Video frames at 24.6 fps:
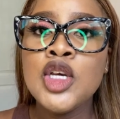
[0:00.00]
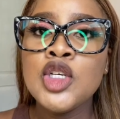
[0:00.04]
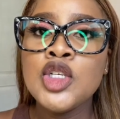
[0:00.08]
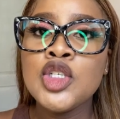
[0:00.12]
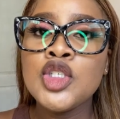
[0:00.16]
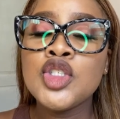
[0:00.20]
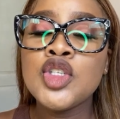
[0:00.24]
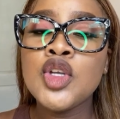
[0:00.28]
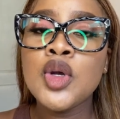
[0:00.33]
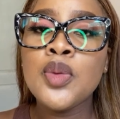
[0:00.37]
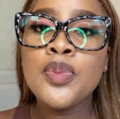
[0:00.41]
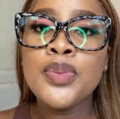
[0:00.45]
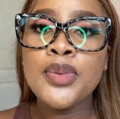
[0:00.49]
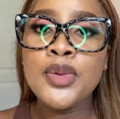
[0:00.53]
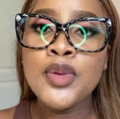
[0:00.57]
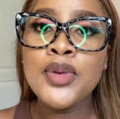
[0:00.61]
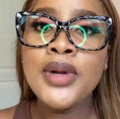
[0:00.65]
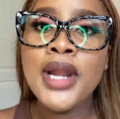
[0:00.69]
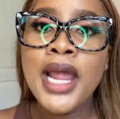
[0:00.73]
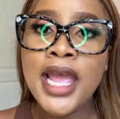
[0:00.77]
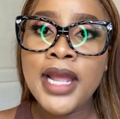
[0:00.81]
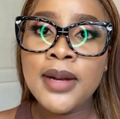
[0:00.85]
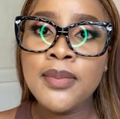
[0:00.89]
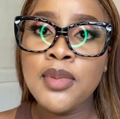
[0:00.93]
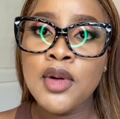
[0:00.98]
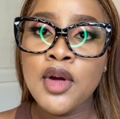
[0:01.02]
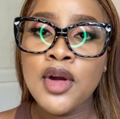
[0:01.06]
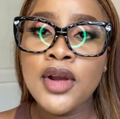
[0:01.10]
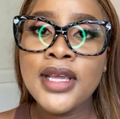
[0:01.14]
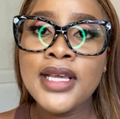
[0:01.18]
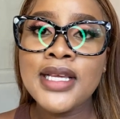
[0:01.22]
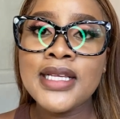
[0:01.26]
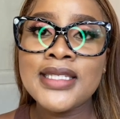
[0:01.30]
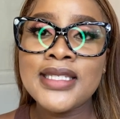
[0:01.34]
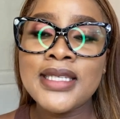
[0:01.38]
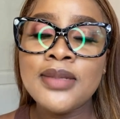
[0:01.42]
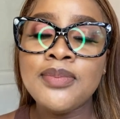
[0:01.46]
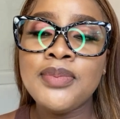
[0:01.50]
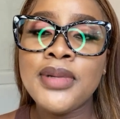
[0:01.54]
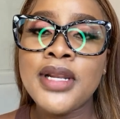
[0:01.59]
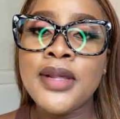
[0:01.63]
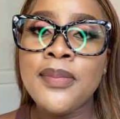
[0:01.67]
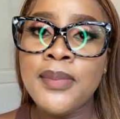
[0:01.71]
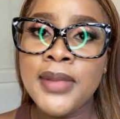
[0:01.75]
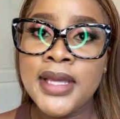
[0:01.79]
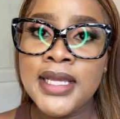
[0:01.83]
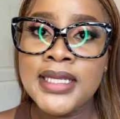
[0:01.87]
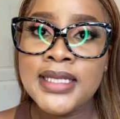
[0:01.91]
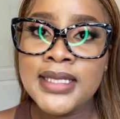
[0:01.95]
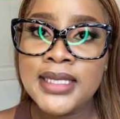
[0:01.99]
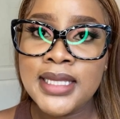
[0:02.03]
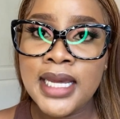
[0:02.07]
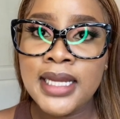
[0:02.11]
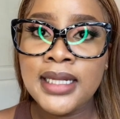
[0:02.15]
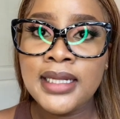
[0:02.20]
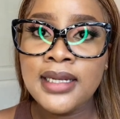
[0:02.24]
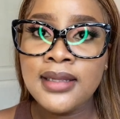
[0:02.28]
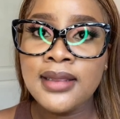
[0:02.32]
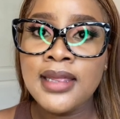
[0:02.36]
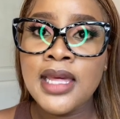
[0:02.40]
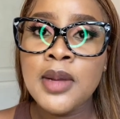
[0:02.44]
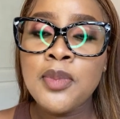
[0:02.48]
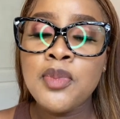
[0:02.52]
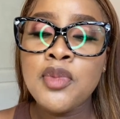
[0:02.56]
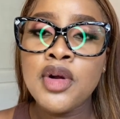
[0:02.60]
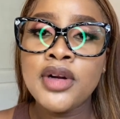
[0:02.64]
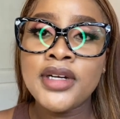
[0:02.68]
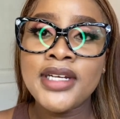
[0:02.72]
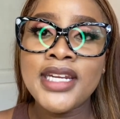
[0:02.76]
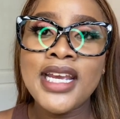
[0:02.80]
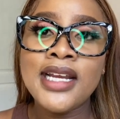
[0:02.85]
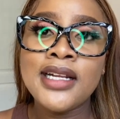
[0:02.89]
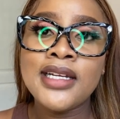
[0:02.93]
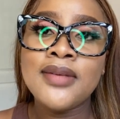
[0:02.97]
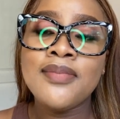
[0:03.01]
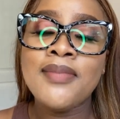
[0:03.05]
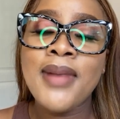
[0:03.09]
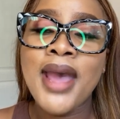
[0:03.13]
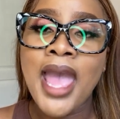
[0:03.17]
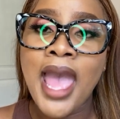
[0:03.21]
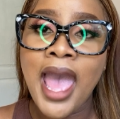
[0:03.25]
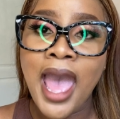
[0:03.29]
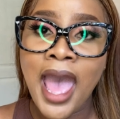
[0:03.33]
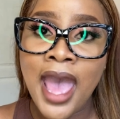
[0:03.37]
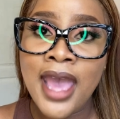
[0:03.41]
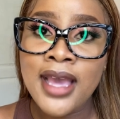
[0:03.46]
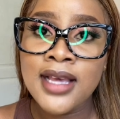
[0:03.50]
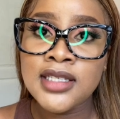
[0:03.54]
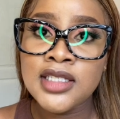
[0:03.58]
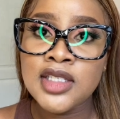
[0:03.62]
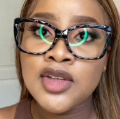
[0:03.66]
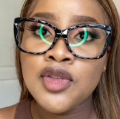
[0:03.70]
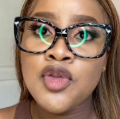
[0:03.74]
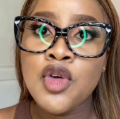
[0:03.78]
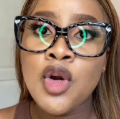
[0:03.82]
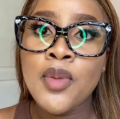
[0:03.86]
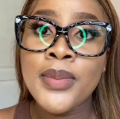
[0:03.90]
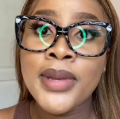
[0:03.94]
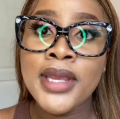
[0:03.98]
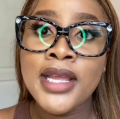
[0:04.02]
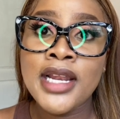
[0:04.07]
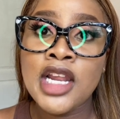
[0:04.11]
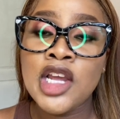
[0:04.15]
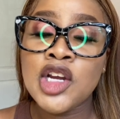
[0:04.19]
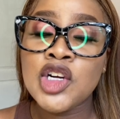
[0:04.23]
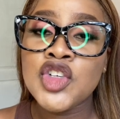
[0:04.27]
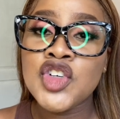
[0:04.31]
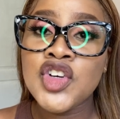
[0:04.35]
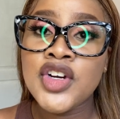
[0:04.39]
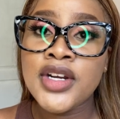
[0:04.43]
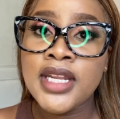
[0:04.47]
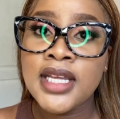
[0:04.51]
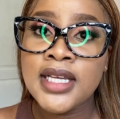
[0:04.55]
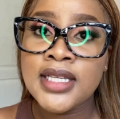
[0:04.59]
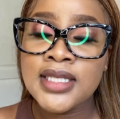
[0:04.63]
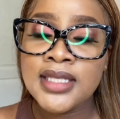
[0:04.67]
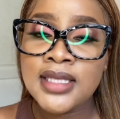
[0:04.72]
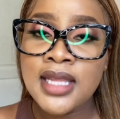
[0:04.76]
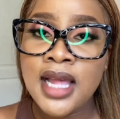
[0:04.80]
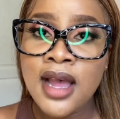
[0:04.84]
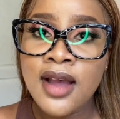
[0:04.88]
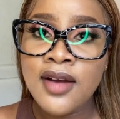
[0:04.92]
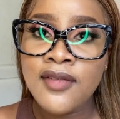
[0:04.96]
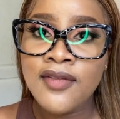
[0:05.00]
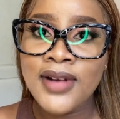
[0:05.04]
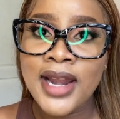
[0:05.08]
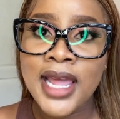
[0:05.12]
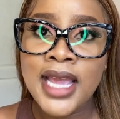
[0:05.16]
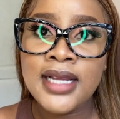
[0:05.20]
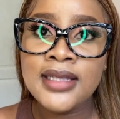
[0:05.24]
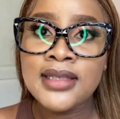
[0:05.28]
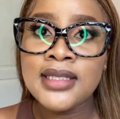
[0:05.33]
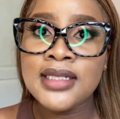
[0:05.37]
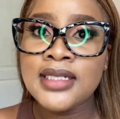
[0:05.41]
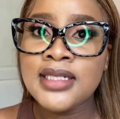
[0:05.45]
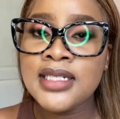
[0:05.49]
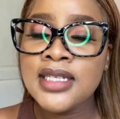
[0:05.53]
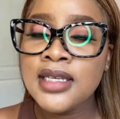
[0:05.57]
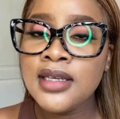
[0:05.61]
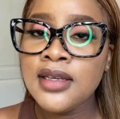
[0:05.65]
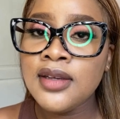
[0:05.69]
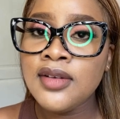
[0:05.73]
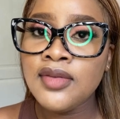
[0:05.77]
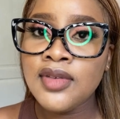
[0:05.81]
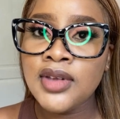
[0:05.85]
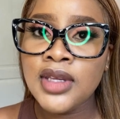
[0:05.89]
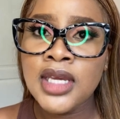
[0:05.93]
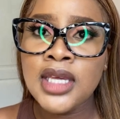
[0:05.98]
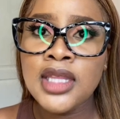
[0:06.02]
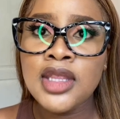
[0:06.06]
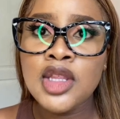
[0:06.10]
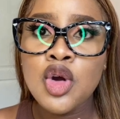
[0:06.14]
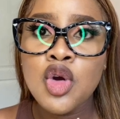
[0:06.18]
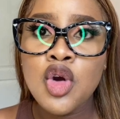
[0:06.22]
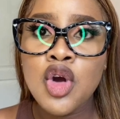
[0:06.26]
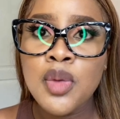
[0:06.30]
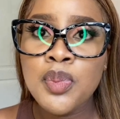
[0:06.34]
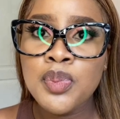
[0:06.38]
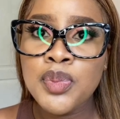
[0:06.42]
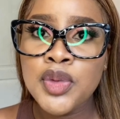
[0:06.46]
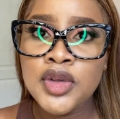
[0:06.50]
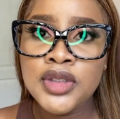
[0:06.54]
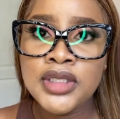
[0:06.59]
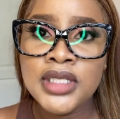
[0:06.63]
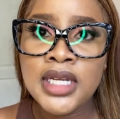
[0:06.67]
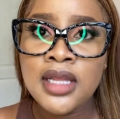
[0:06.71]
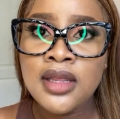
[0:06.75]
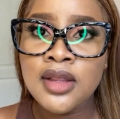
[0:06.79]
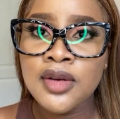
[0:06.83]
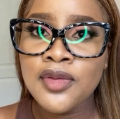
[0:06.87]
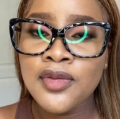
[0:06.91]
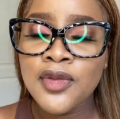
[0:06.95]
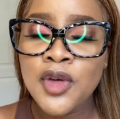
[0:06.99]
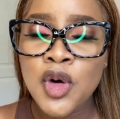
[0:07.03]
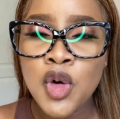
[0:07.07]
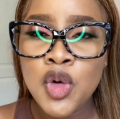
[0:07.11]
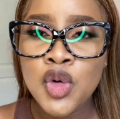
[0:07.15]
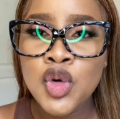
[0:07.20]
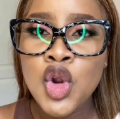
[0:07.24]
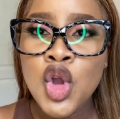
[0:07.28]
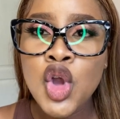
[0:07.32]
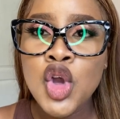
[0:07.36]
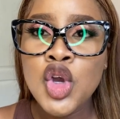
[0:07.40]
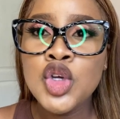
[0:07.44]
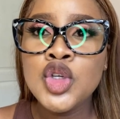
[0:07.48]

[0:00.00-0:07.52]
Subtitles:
So blue light blocking simply means that they protect my eyes from electronic stuff like the TV, the computer, the phone.